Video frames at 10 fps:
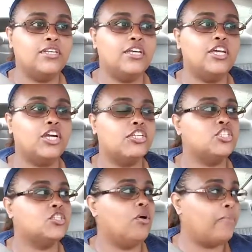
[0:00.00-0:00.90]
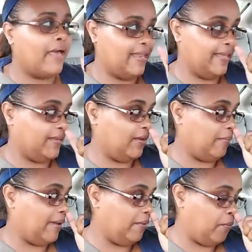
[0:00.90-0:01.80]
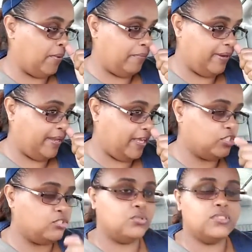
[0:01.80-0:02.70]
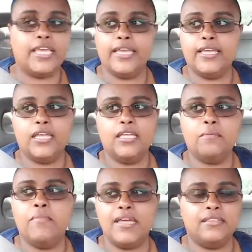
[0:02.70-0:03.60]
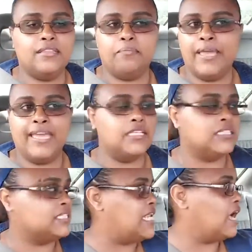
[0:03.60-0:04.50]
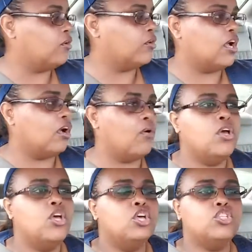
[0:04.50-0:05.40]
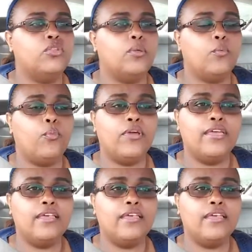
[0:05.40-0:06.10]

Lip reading: It hurts so bad, like no matter what medication you take, the pain is not going to go. So the way